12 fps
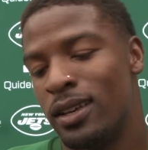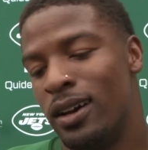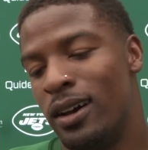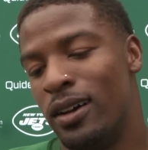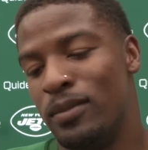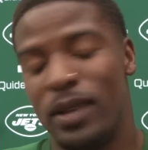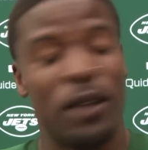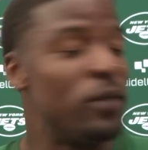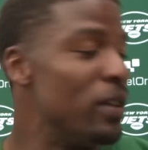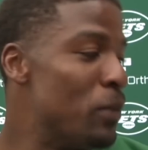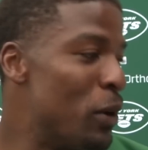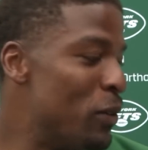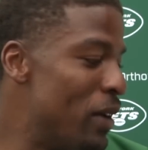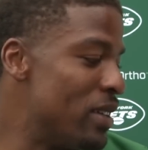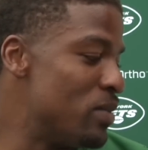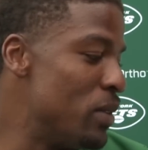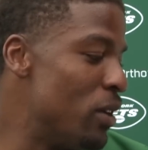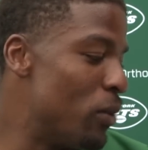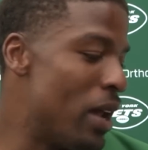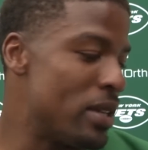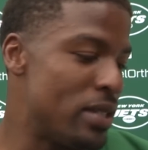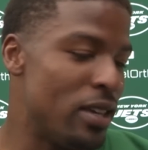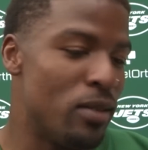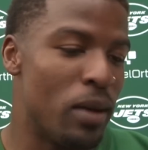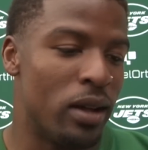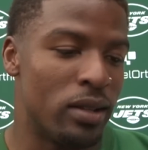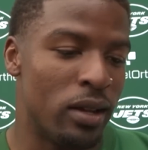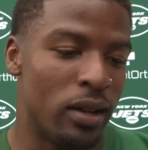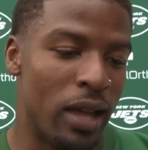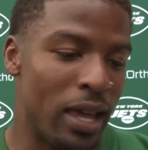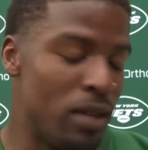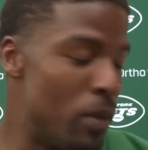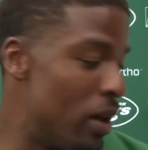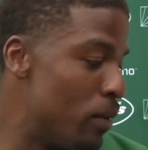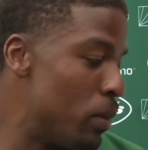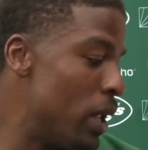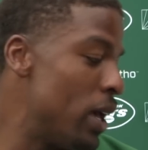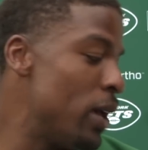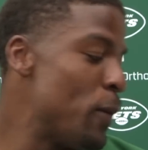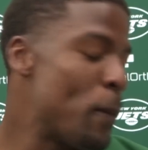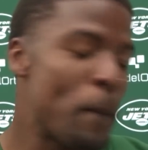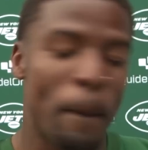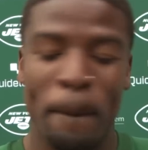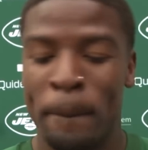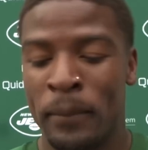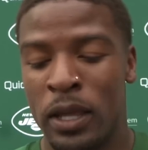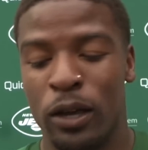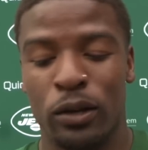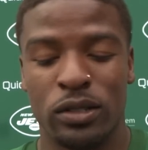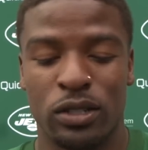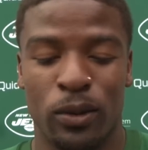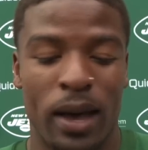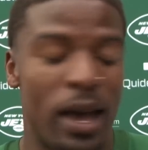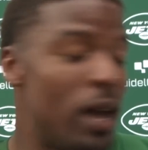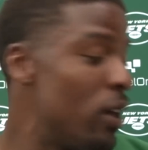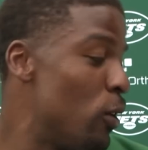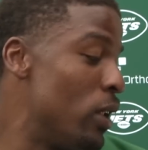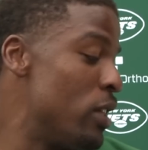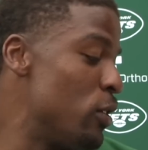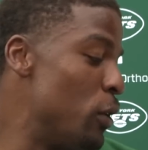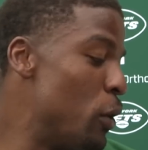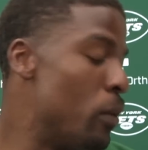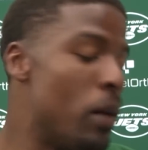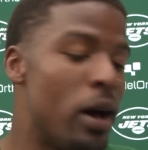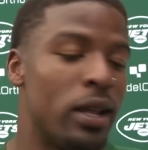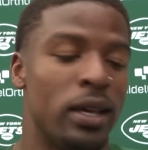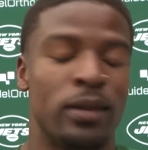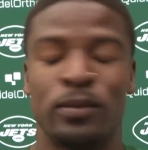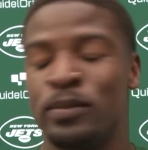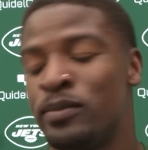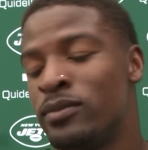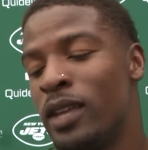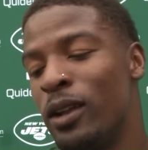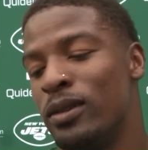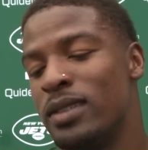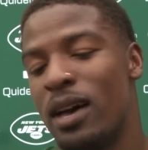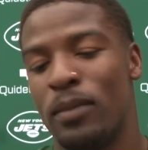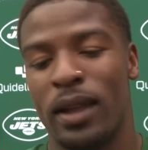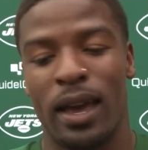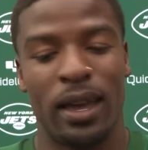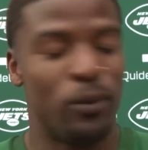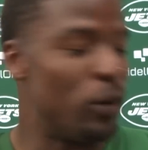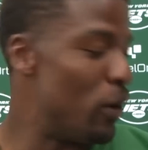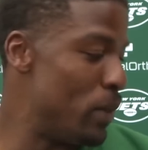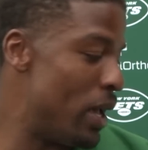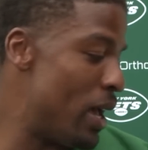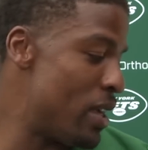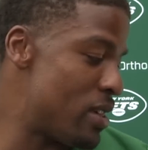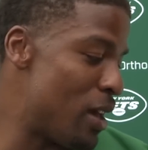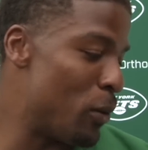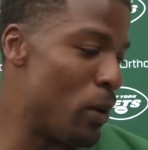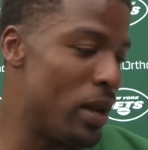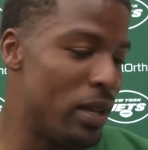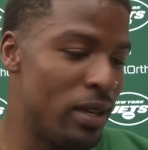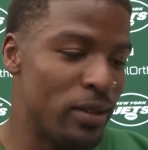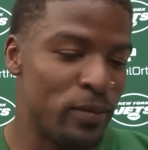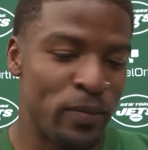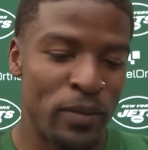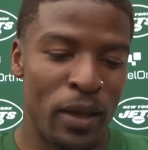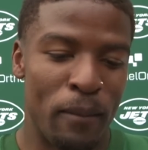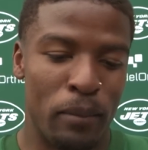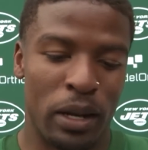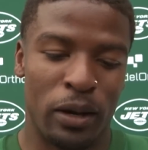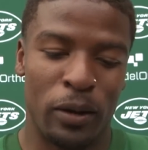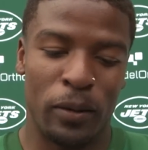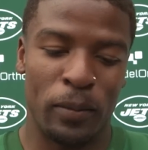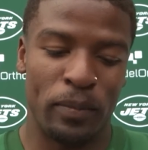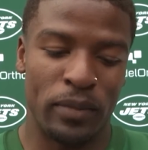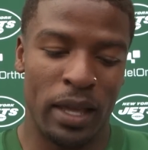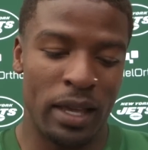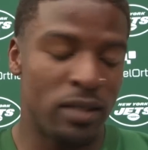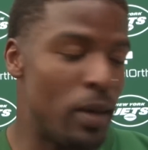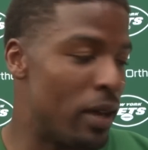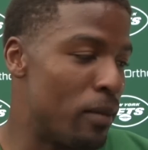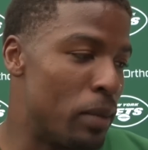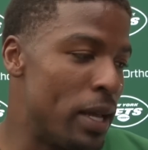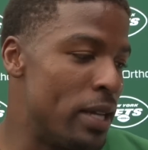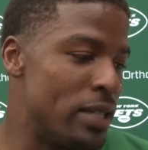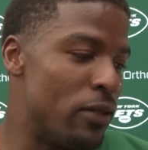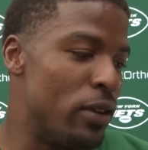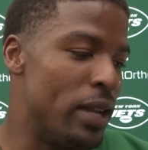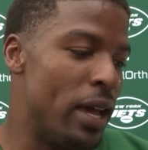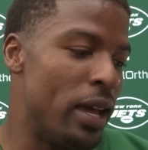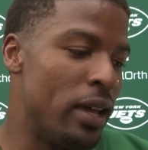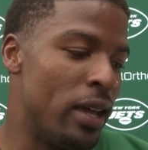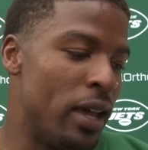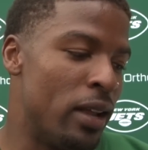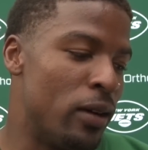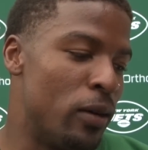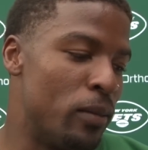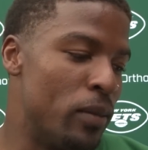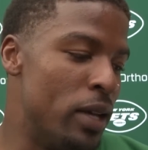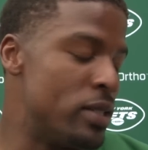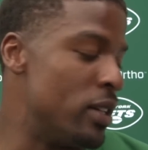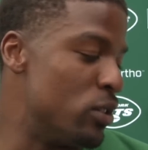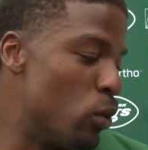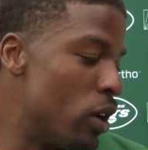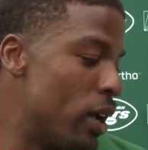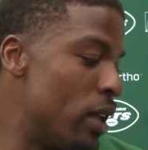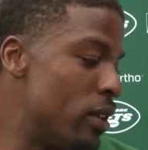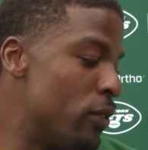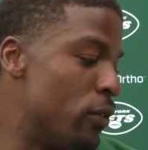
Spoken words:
Definitely motivates me when I see him out there. Like, he make a play, he gonna swag, he gonna let you know about it. And on top of that, we're gonna be handshake ready. But yeah, he's making plays every day, and it's his work ethic